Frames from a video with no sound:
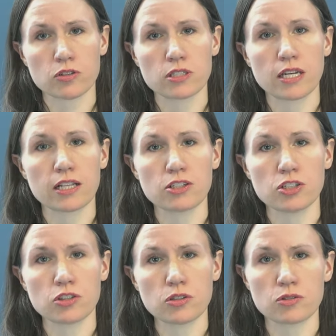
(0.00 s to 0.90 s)

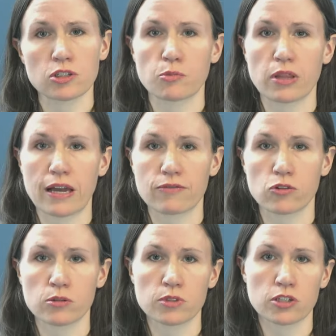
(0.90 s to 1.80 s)
intelligence using a
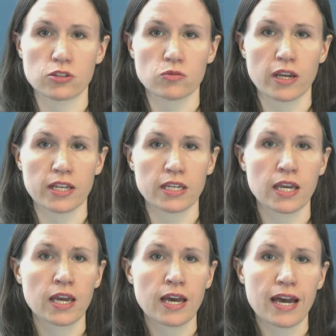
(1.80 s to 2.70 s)
platform such as Reddit
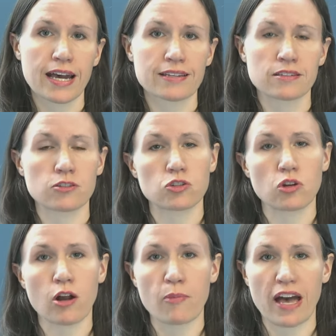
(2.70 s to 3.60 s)
has its
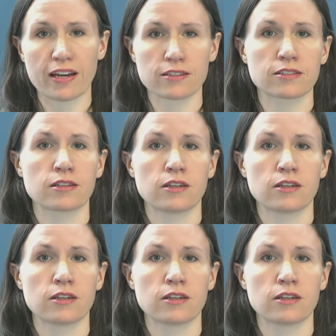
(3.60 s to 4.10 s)
drawbacks.